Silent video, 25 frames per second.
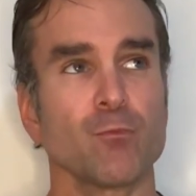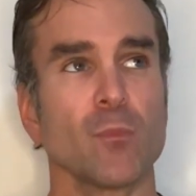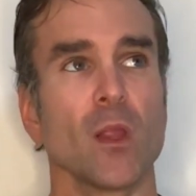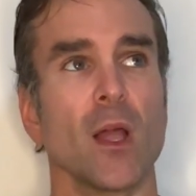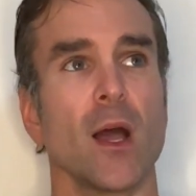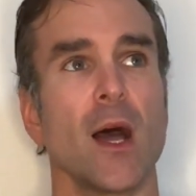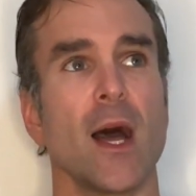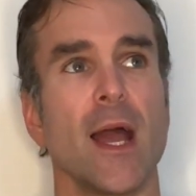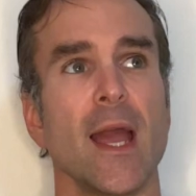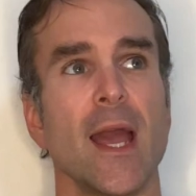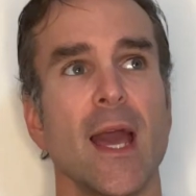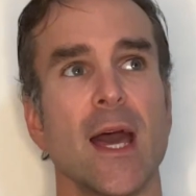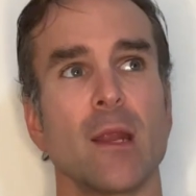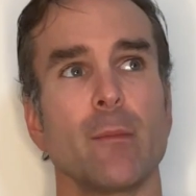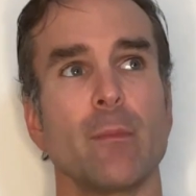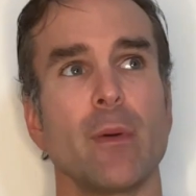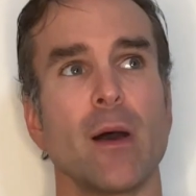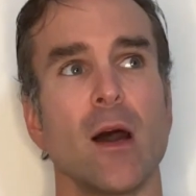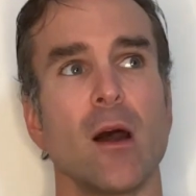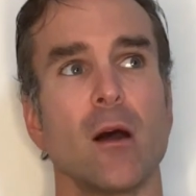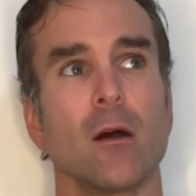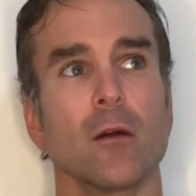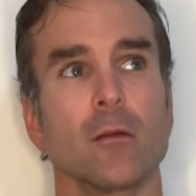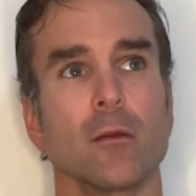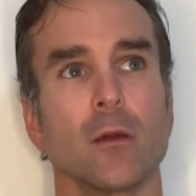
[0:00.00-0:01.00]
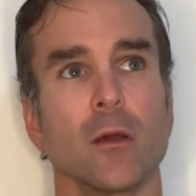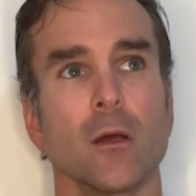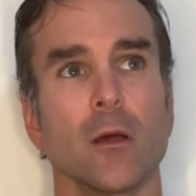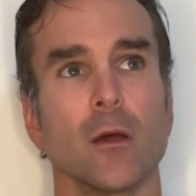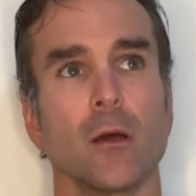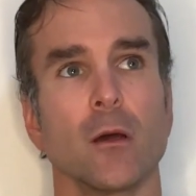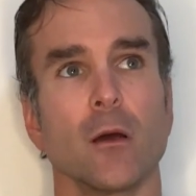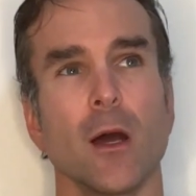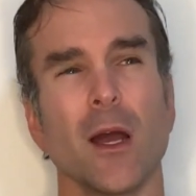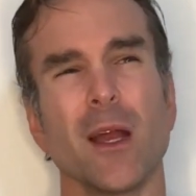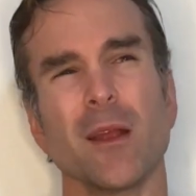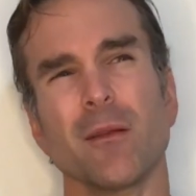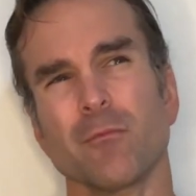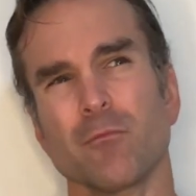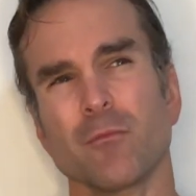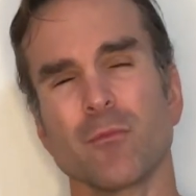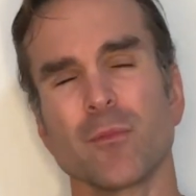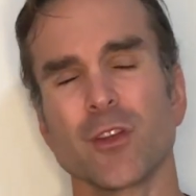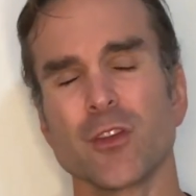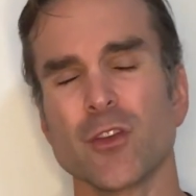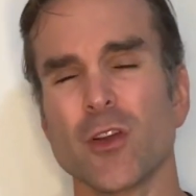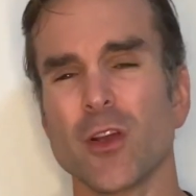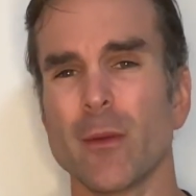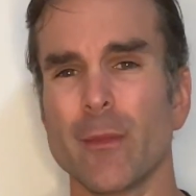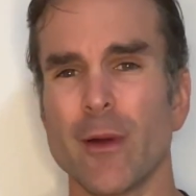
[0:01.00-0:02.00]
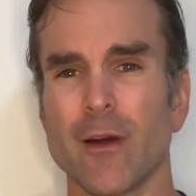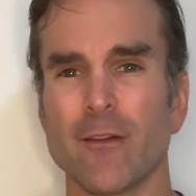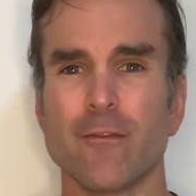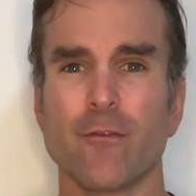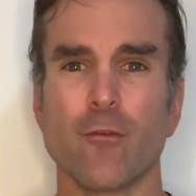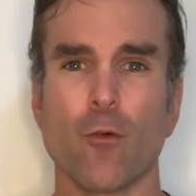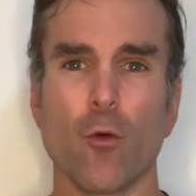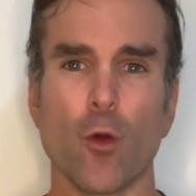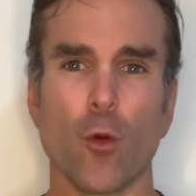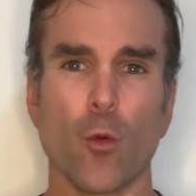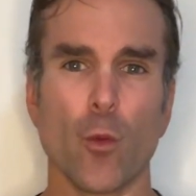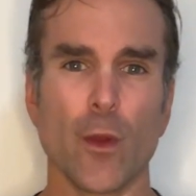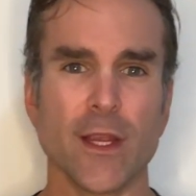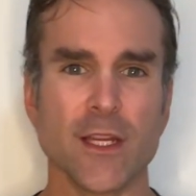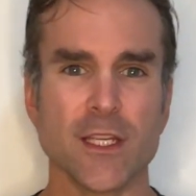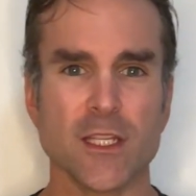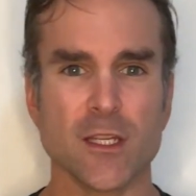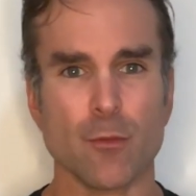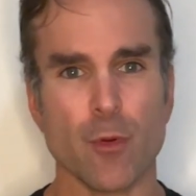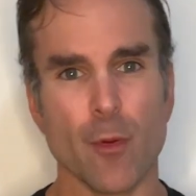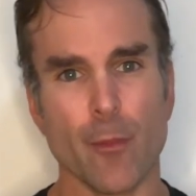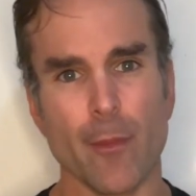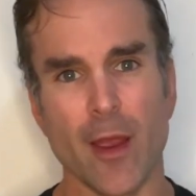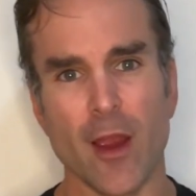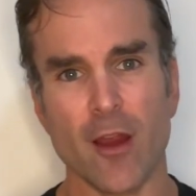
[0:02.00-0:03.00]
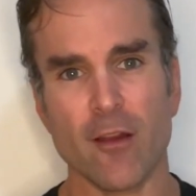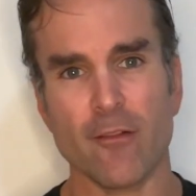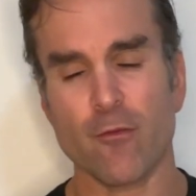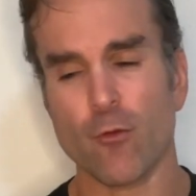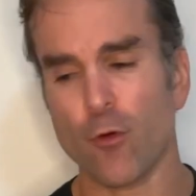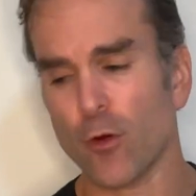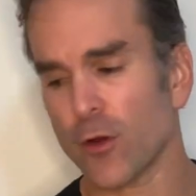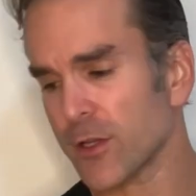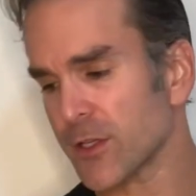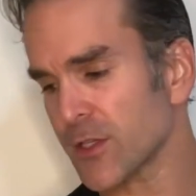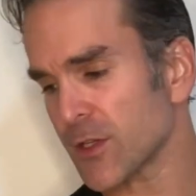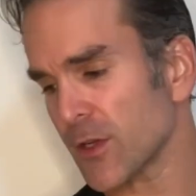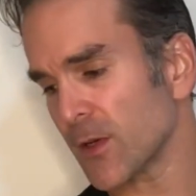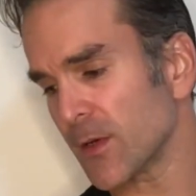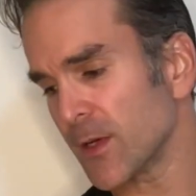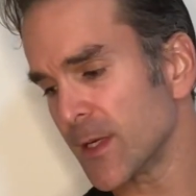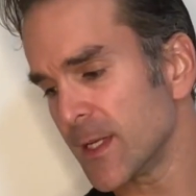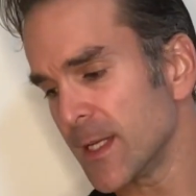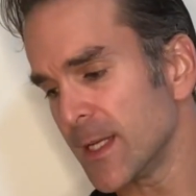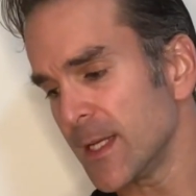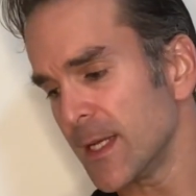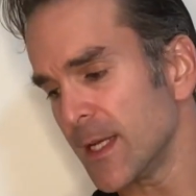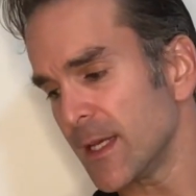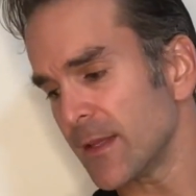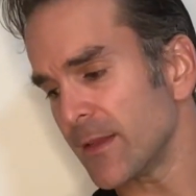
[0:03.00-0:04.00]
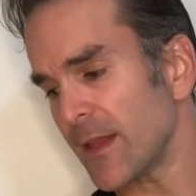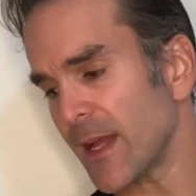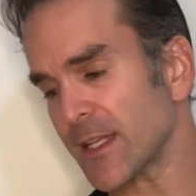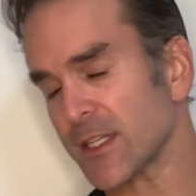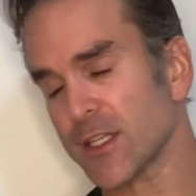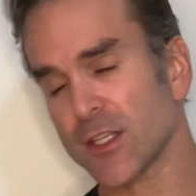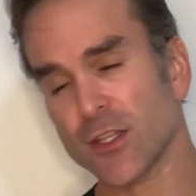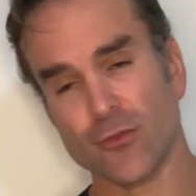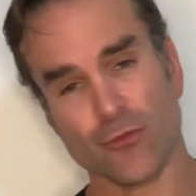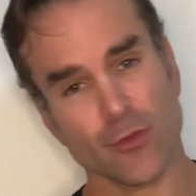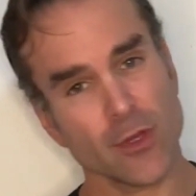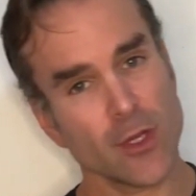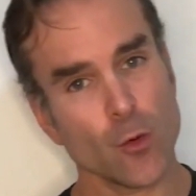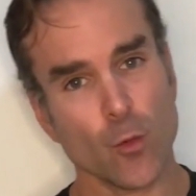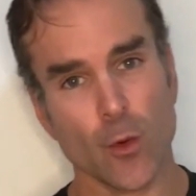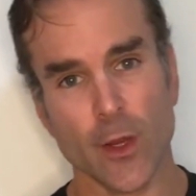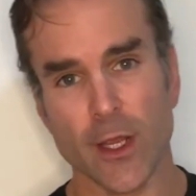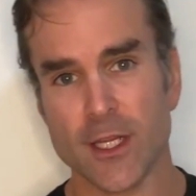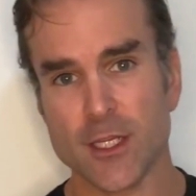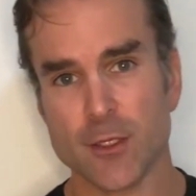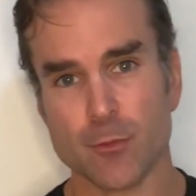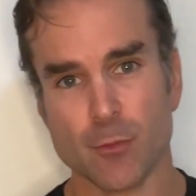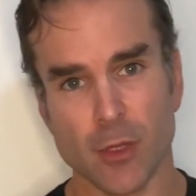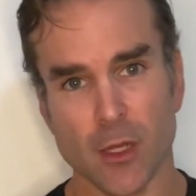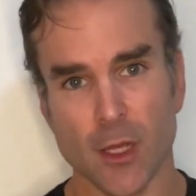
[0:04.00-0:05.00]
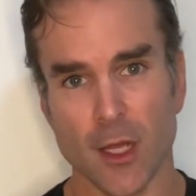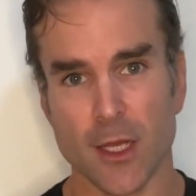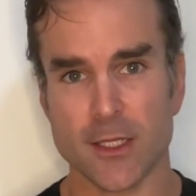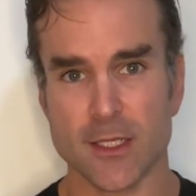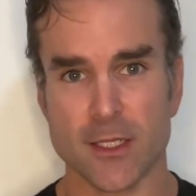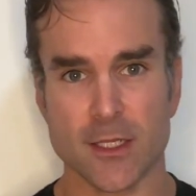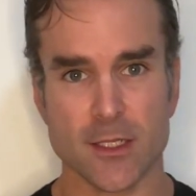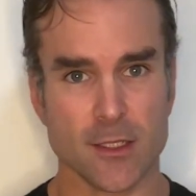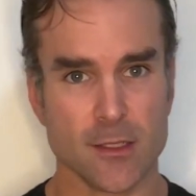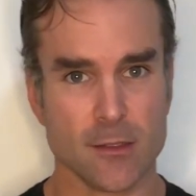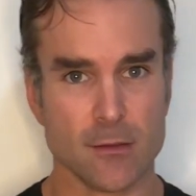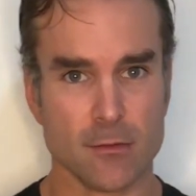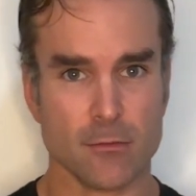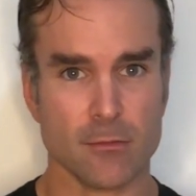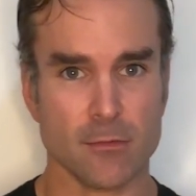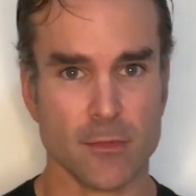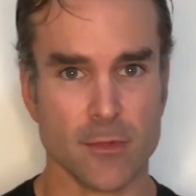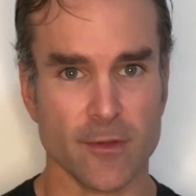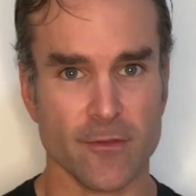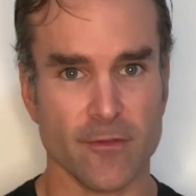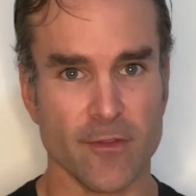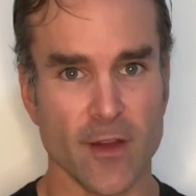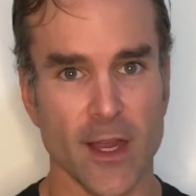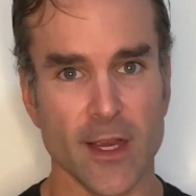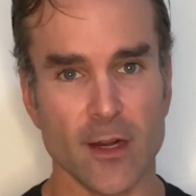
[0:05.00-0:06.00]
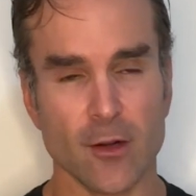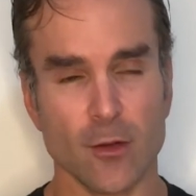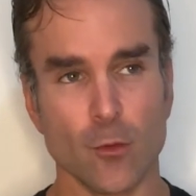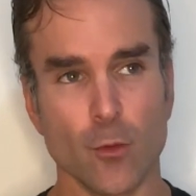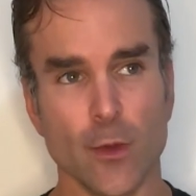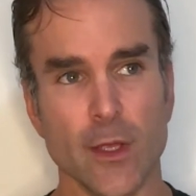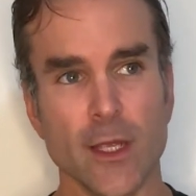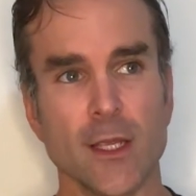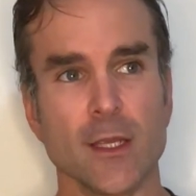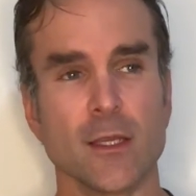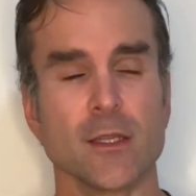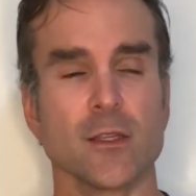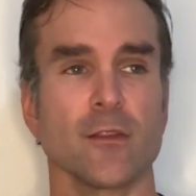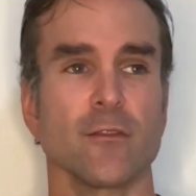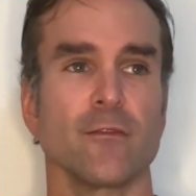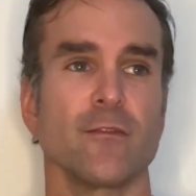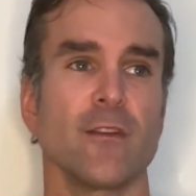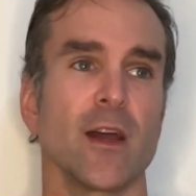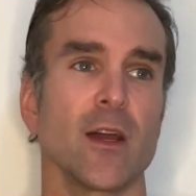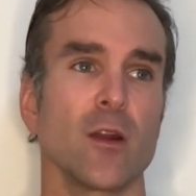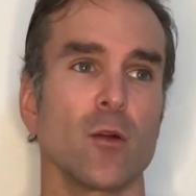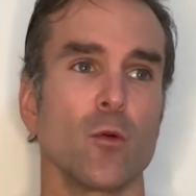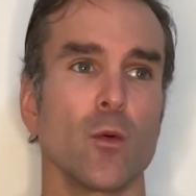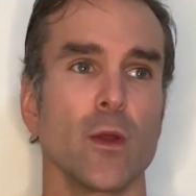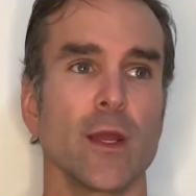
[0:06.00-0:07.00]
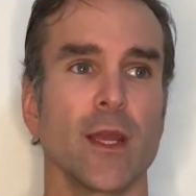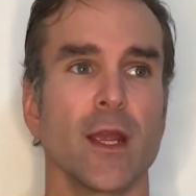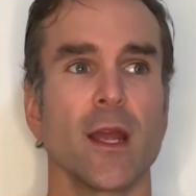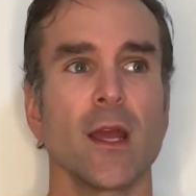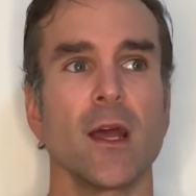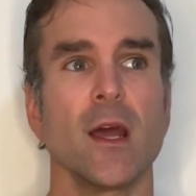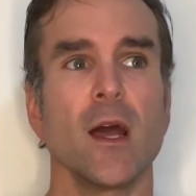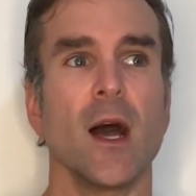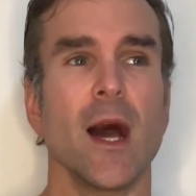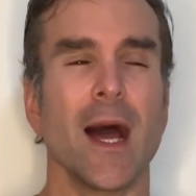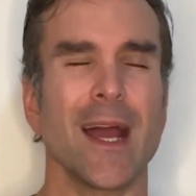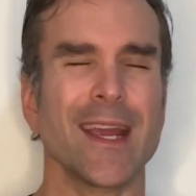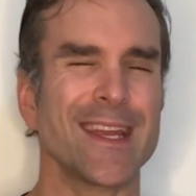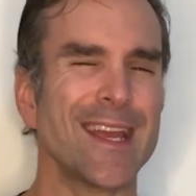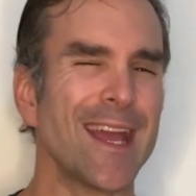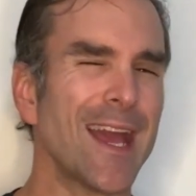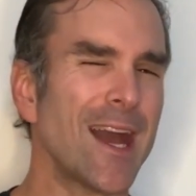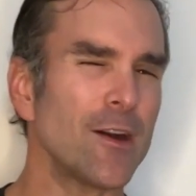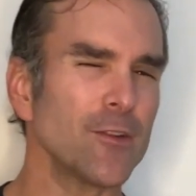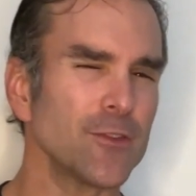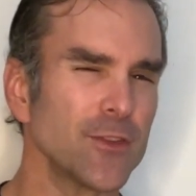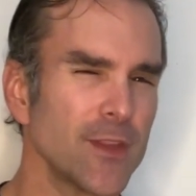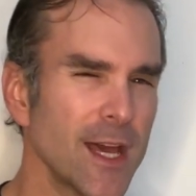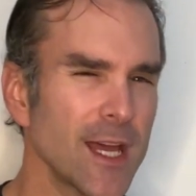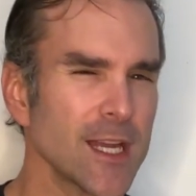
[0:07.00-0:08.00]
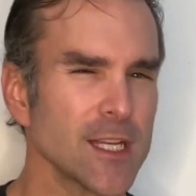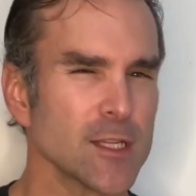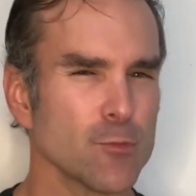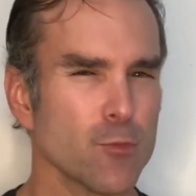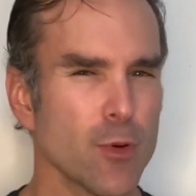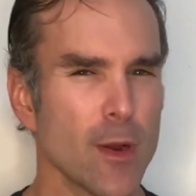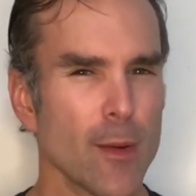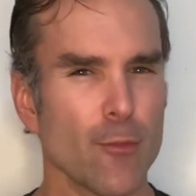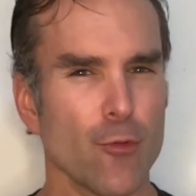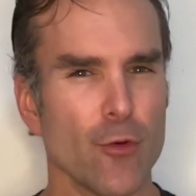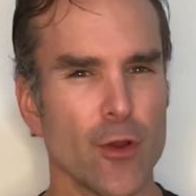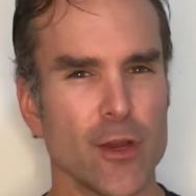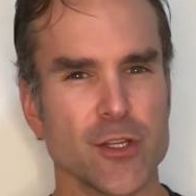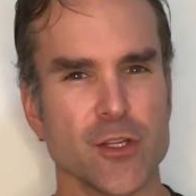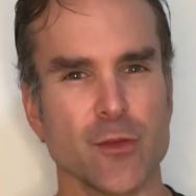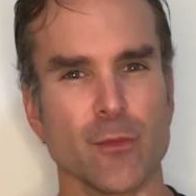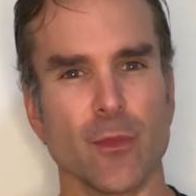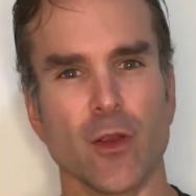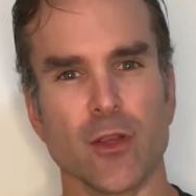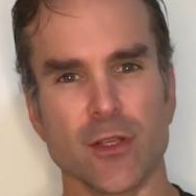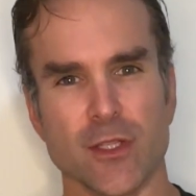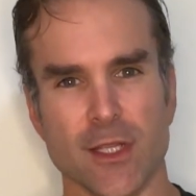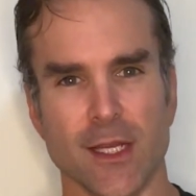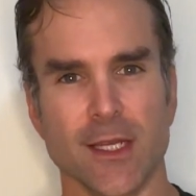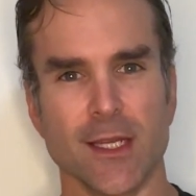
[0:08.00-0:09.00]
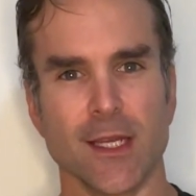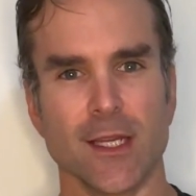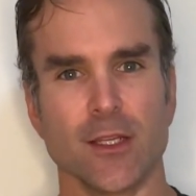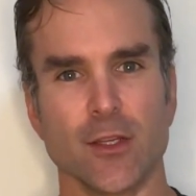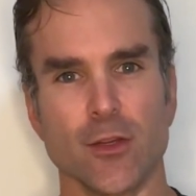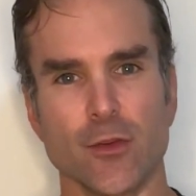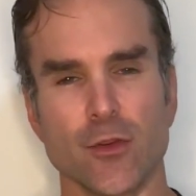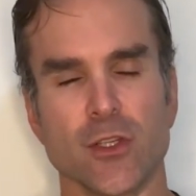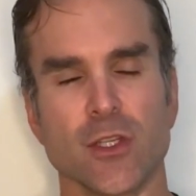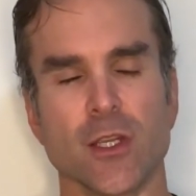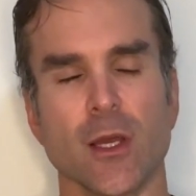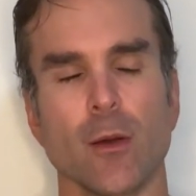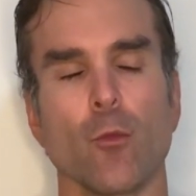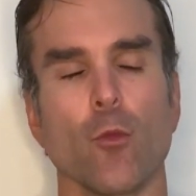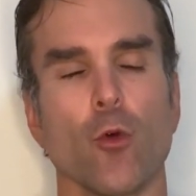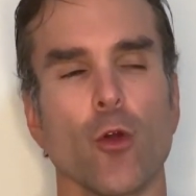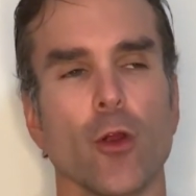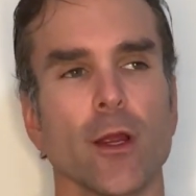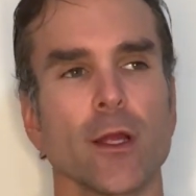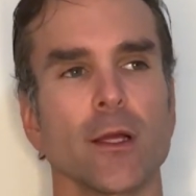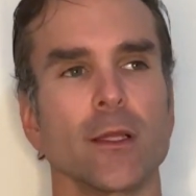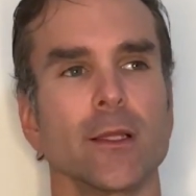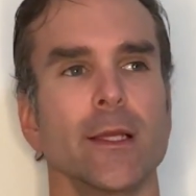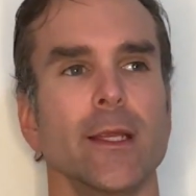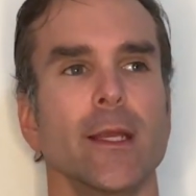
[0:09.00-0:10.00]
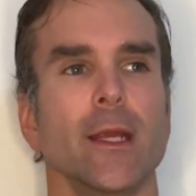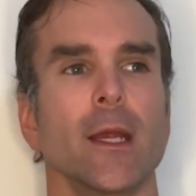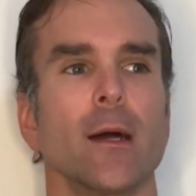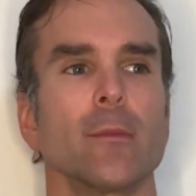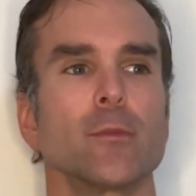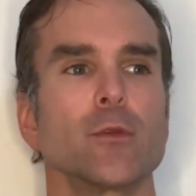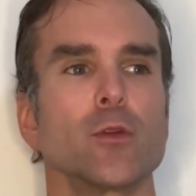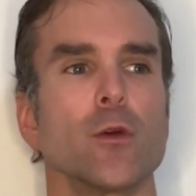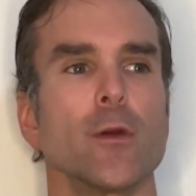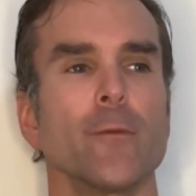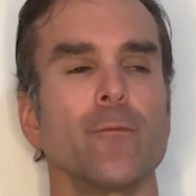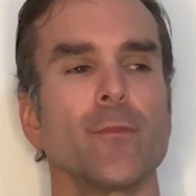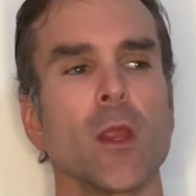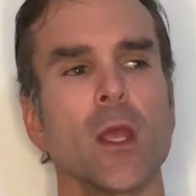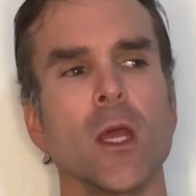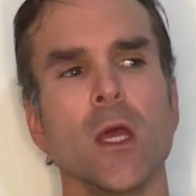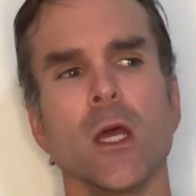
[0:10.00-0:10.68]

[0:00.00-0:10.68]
I took about 4 weeks to prepare for it. So that's 3 weeks plus the final week. So the final week, I count that as preparation because I did do some work leading up to it.